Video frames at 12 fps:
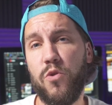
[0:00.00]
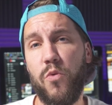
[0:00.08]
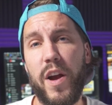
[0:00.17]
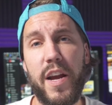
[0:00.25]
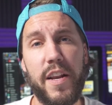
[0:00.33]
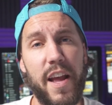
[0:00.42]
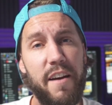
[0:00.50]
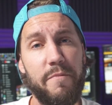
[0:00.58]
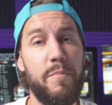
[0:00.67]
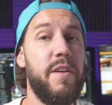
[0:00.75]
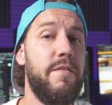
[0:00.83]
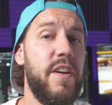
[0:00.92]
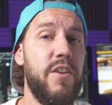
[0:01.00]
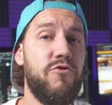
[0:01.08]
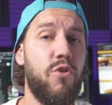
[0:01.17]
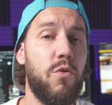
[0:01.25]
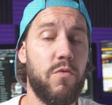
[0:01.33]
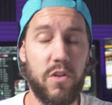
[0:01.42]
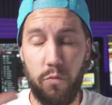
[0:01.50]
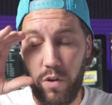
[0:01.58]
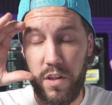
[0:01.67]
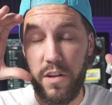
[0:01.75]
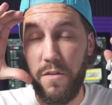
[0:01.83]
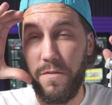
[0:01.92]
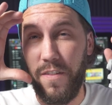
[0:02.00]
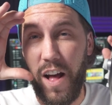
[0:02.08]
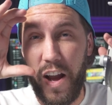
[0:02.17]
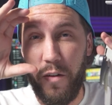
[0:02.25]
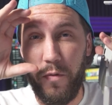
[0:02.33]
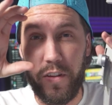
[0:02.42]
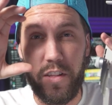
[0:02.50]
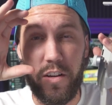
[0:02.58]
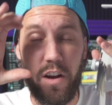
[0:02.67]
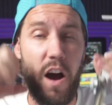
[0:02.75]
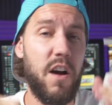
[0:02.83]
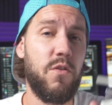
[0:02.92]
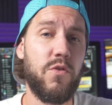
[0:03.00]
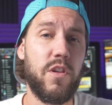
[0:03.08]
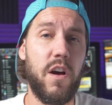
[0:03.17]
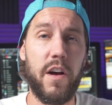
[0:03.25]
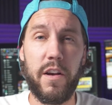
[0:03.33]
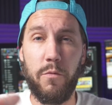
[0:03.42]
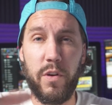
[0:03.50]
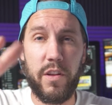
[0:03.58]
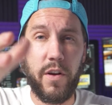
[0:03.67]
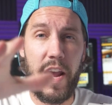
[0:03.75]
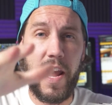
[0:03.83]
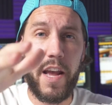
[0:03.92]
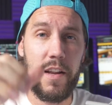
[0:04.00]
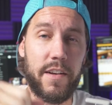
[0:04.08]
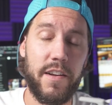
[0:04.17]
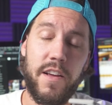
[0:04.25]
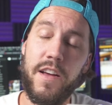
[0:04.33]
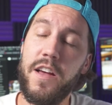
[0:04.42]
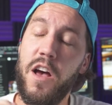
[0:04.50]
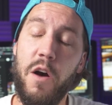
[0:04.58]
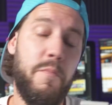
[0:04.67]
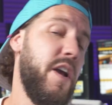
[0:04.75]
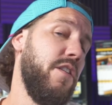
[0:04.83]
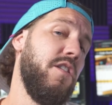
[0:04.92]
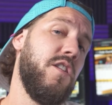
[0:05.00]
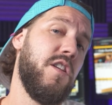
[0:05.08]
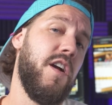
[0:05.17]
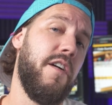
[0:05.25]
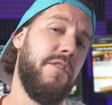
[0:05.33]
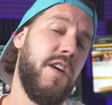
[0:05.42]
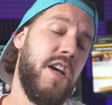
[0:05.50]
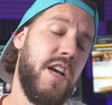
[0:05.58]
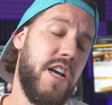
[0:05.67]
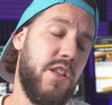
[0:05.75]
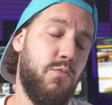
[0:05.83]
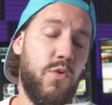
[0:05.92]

grade FPV drones, the ones that you fly with the goggles on and with your hand. Amazing stuff. It